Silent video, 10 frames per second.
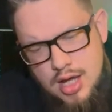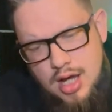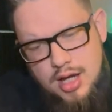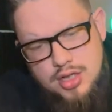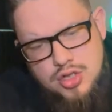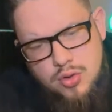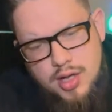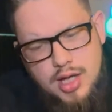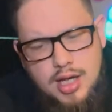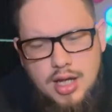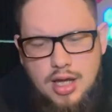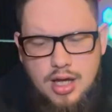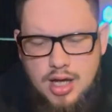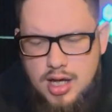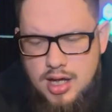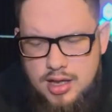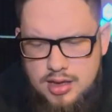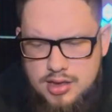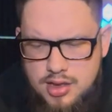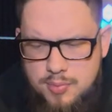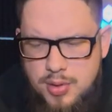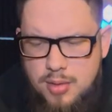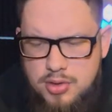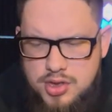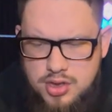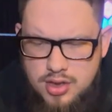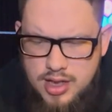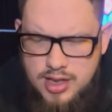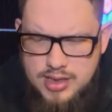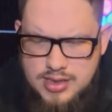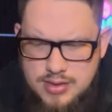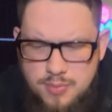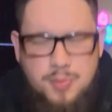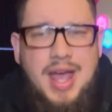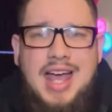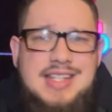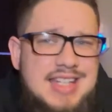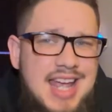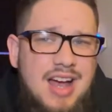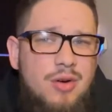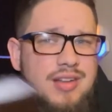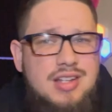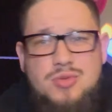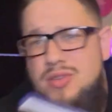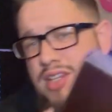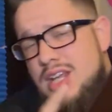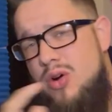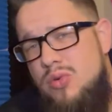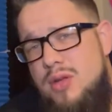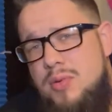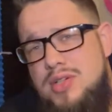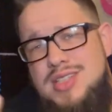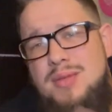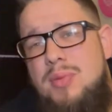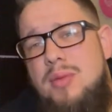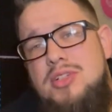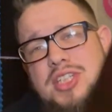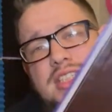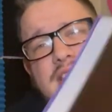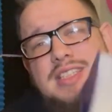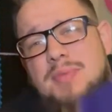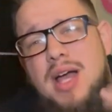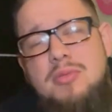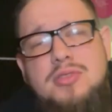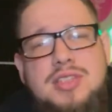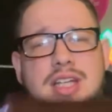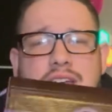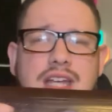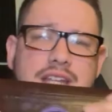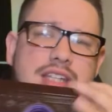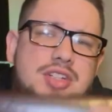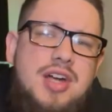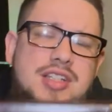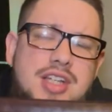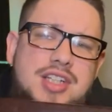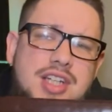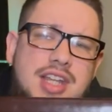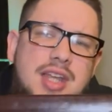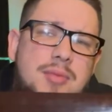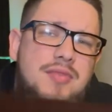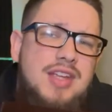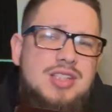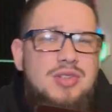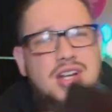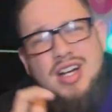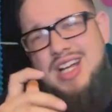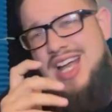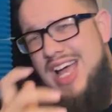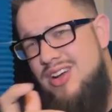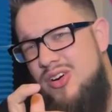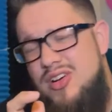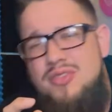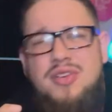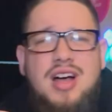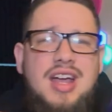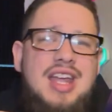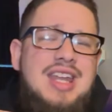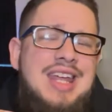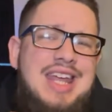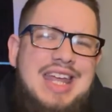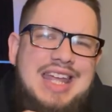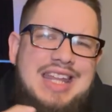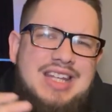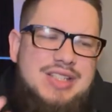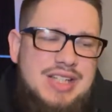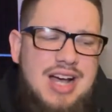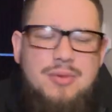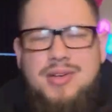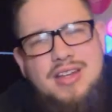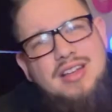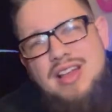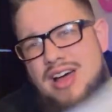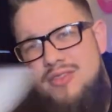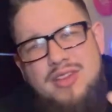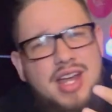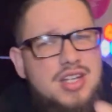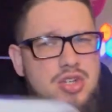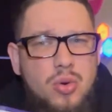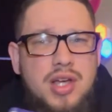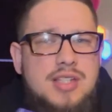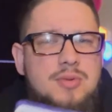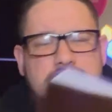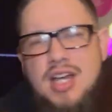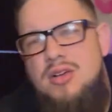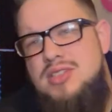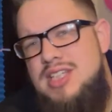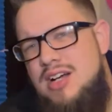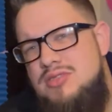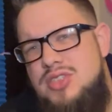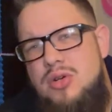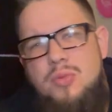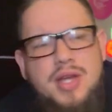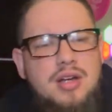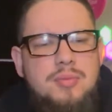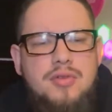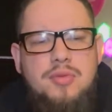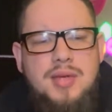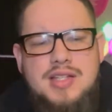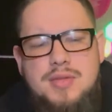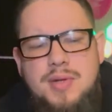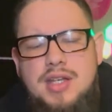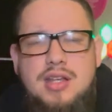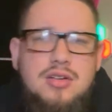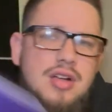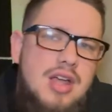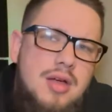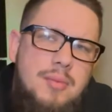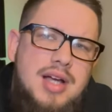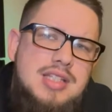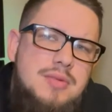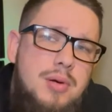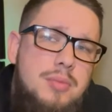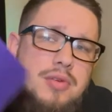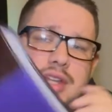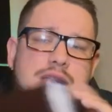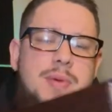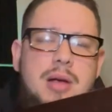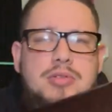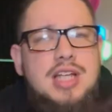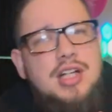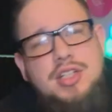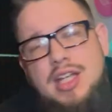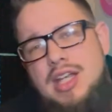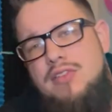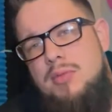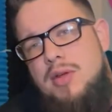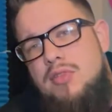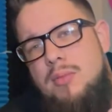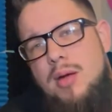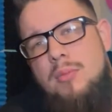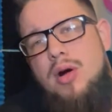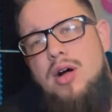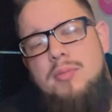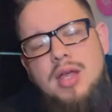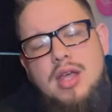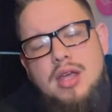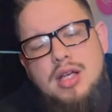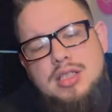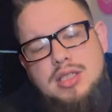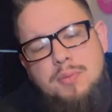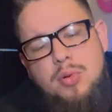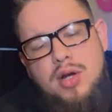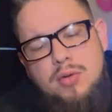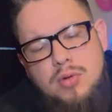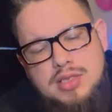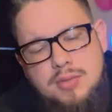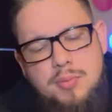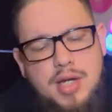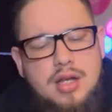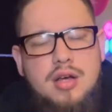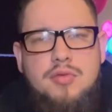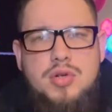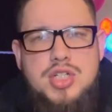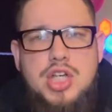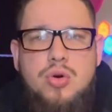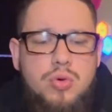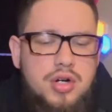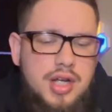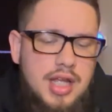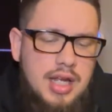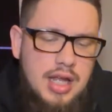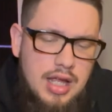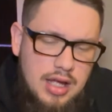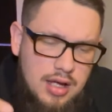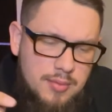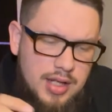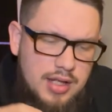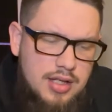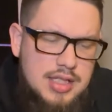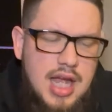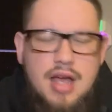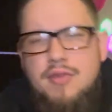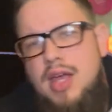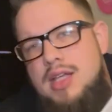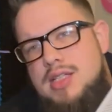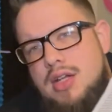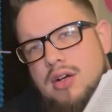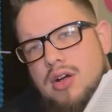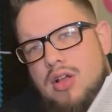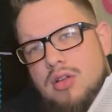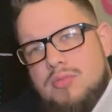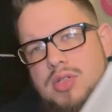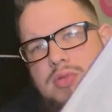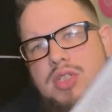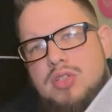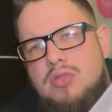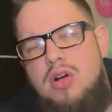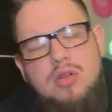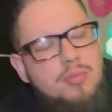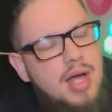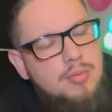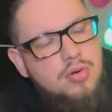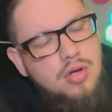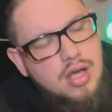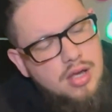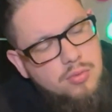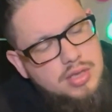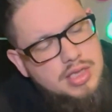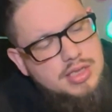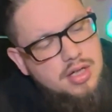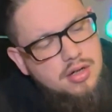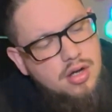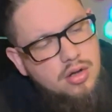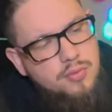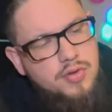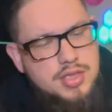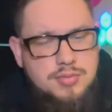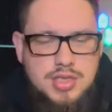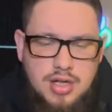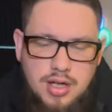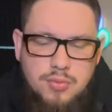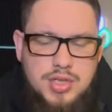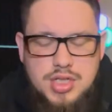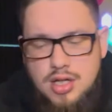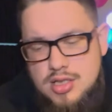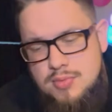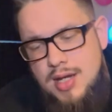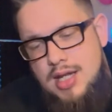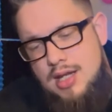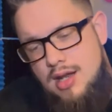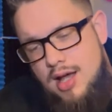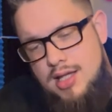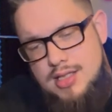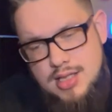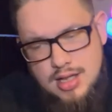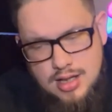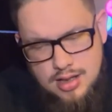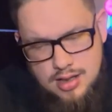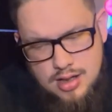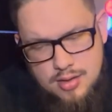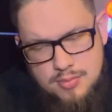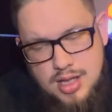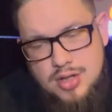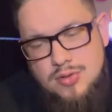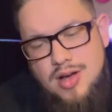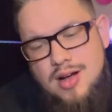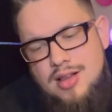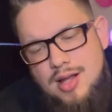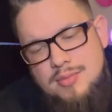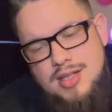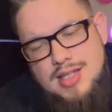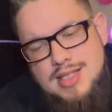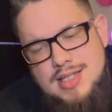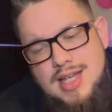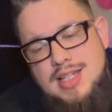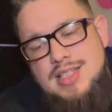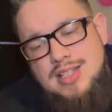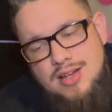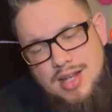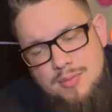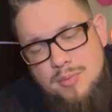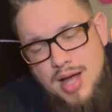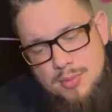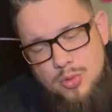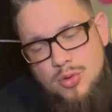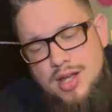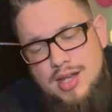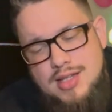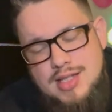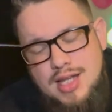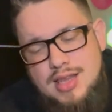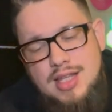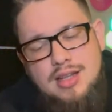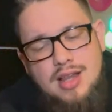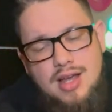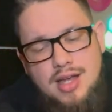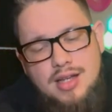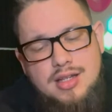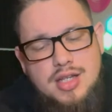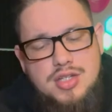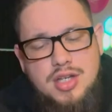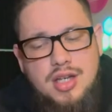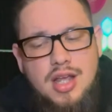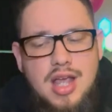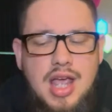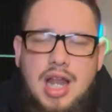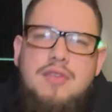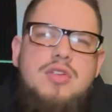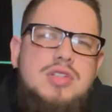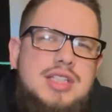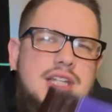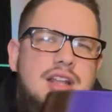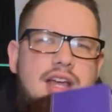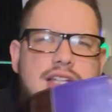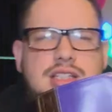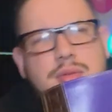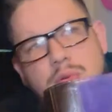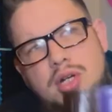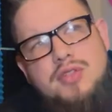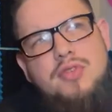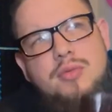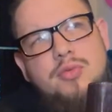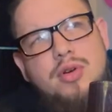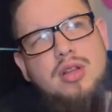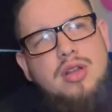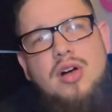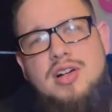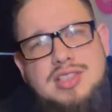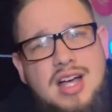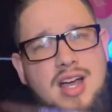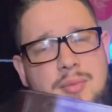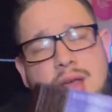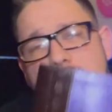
I enjoy it. Uh, the publisher is Passio, and that's really the only person that publishes these Bibles. This translation in the MEV, so they're kind of hard to find there's not really a lot of like choice, which I know sounds so weird, but for me it's a big deal. Mine's in purple. This Bible is actually a gift to me from my mom because the print wasn't big enough when she ordered it. Um, it does have a center column, so it's a two column Bible with the center column for some study, which does make it nice. Um, they do not claim that this is a study Bible. It is a thin line edition. And I've used thin lines to preach from for a long time.